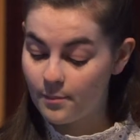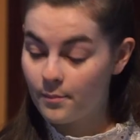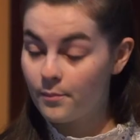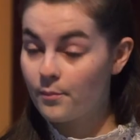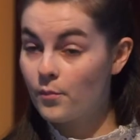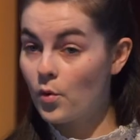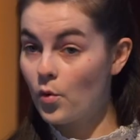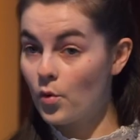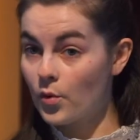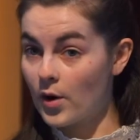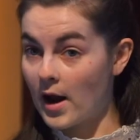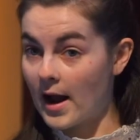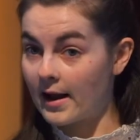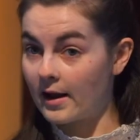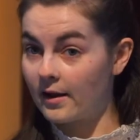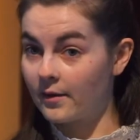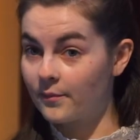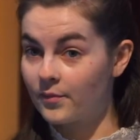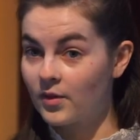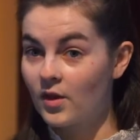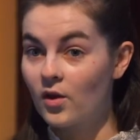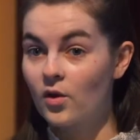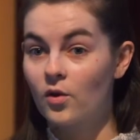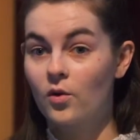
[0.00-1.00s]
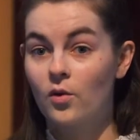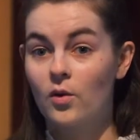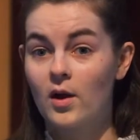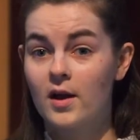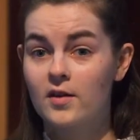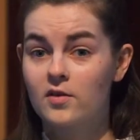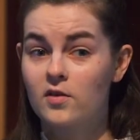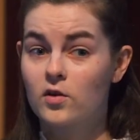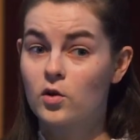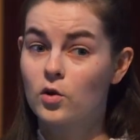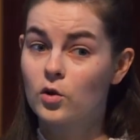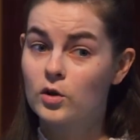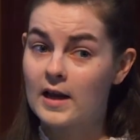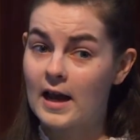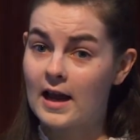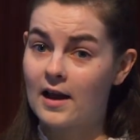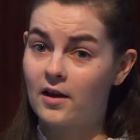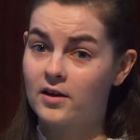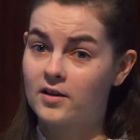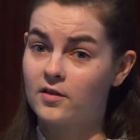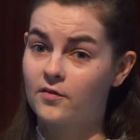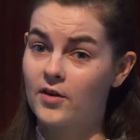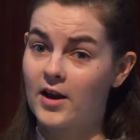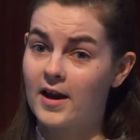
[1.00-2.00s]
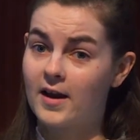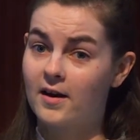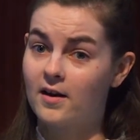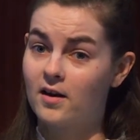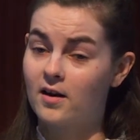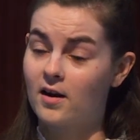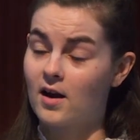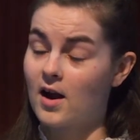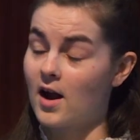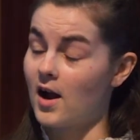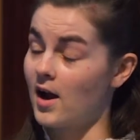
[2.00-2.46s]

Morag, who has a good head of hair